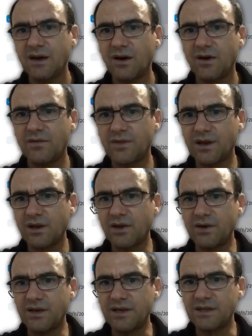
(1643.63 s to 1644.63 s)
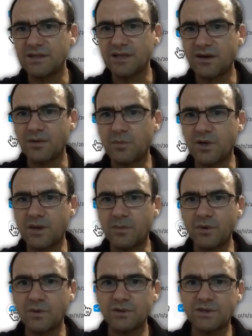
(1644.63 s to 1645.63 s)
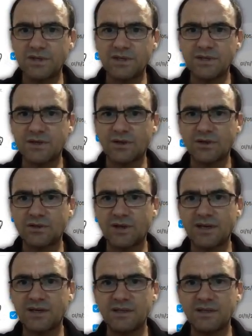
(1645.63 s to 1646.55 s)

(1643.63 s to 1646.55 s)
of the loadings that are applicable to this contract.